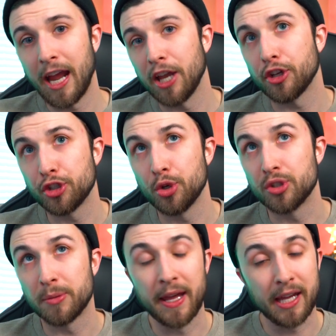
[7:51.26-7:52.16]
and you can choose
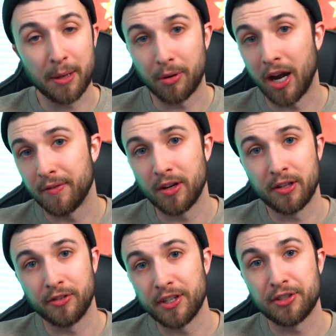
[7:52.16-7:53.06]
to make it private,
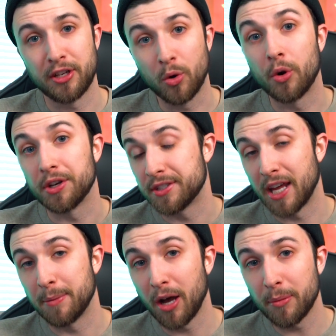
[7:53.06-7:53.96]
unlisted, or to
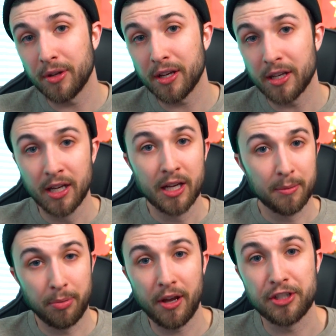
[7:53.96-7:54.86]
stay public.
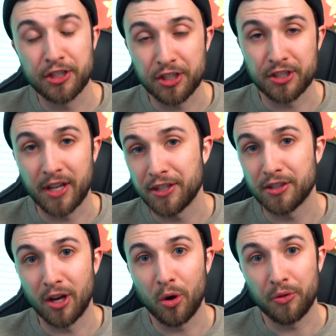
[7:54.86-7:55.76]
But it's just nice to
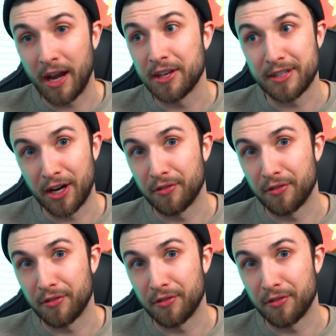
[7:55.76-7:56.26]
know that it's there